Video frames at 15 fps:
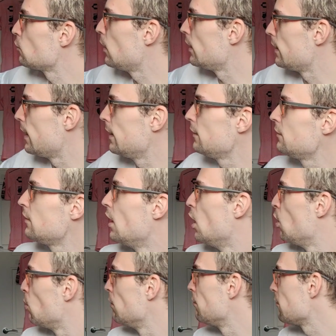quite nice.
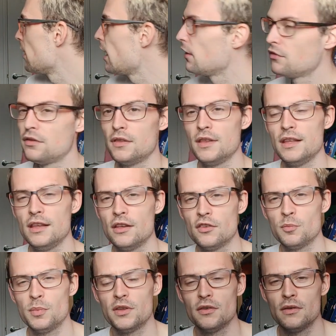With regards to the
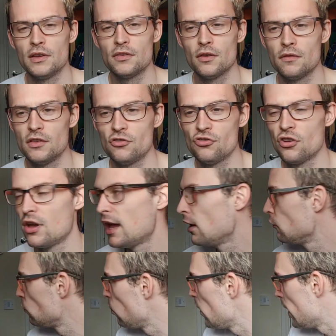specifics of the shirt
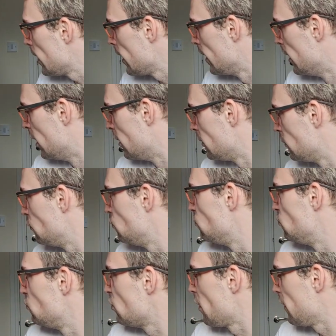elsewhere, there's
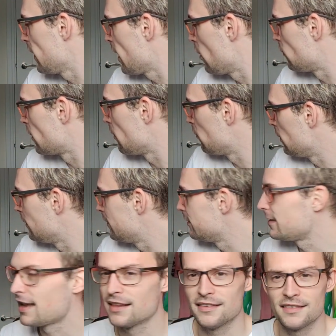nothing else that really
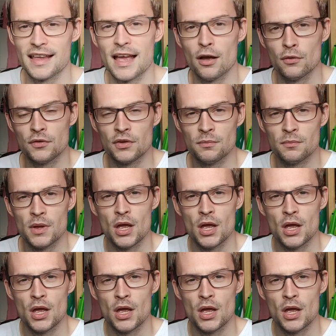stands out.